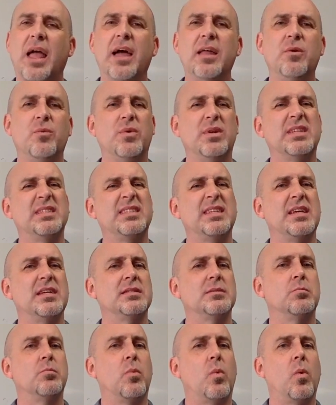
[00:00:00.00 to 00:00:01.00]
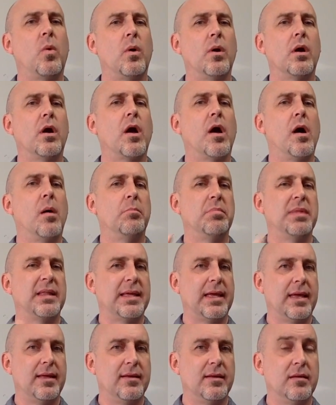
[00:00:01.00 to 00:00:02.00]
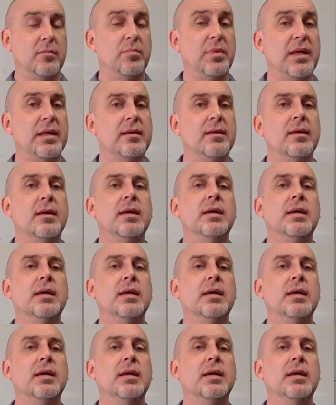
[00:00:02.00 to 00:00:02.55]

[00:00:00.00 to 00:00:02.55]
don't want to say it's more complicated, but